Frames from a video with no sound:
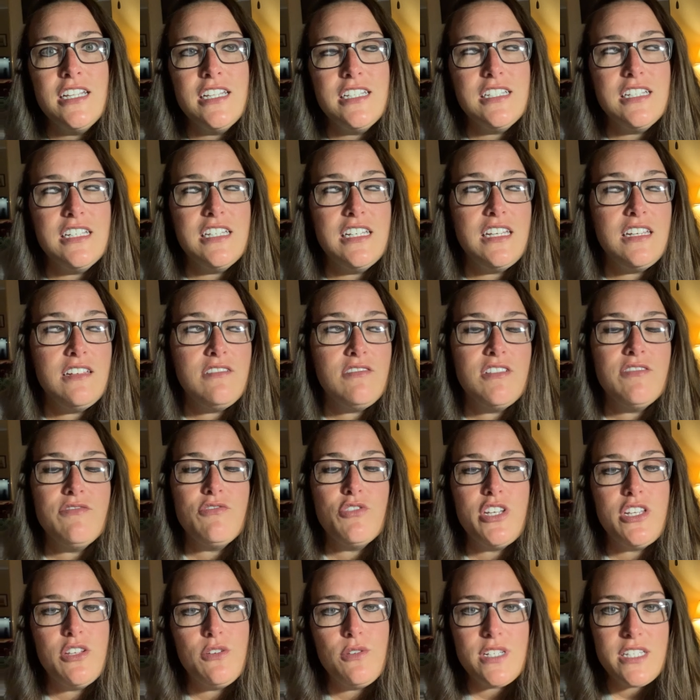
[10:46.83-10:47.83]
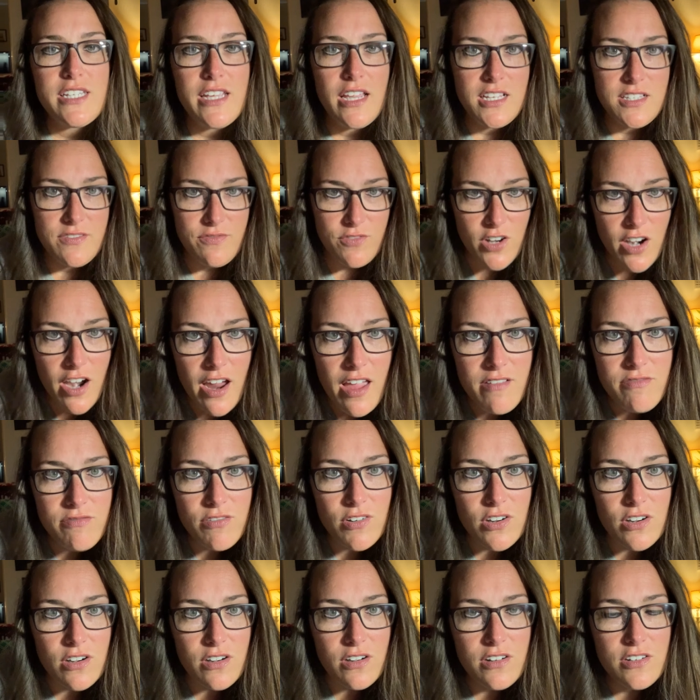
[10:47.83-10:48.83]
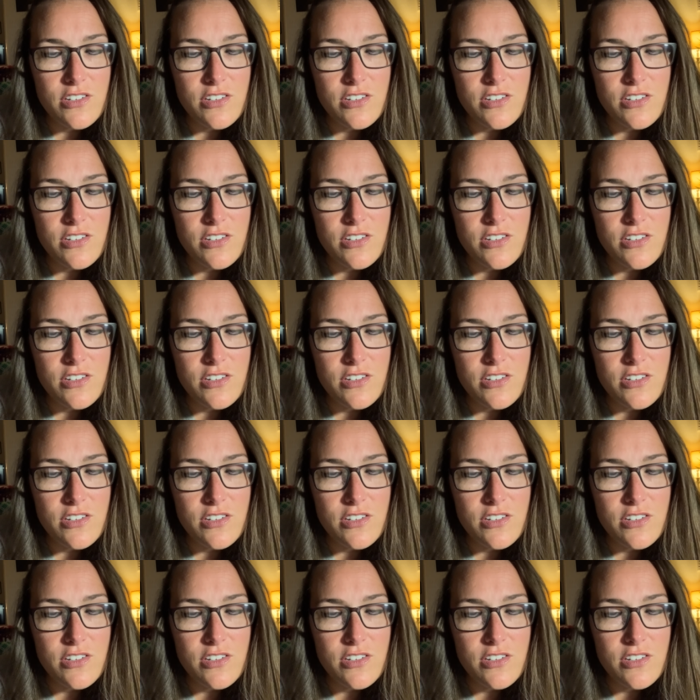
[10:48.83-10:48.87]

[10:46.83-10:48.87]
and even if we do, it takes forever.